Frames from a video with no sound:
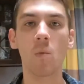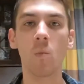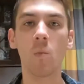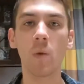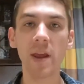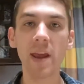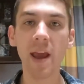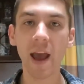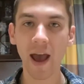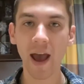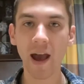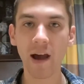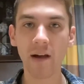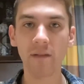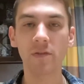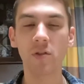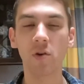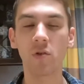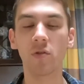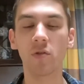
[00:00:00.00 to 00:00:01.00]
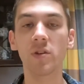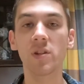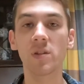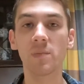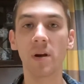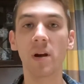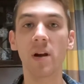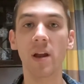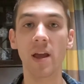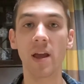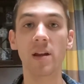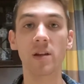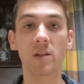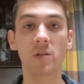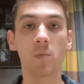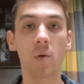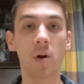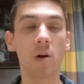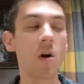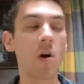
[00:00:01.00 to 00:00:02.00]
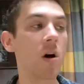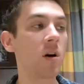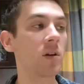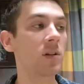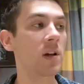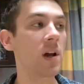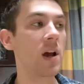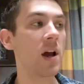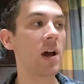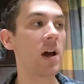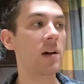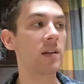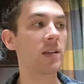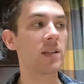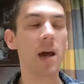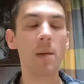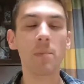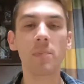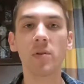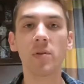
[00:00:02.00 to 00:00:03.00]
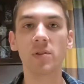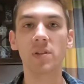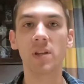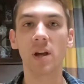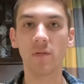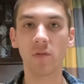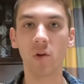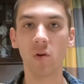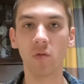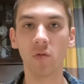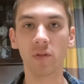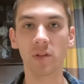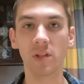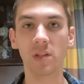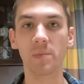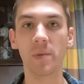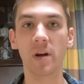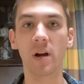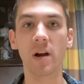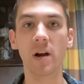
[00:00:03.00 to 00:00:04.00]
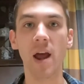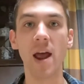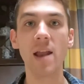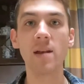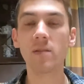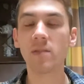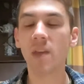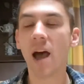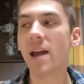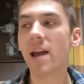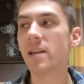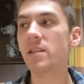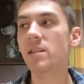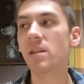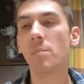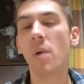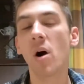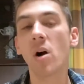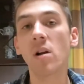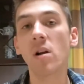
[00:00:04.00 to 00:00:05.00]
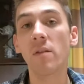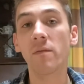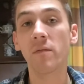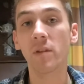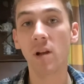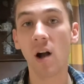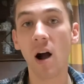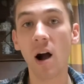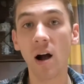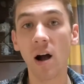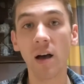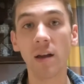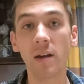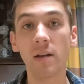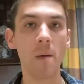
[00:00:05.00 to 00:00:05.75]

We have the Holy Spirit in us. We're called temples of the Holy Spirit. And that is a part of God.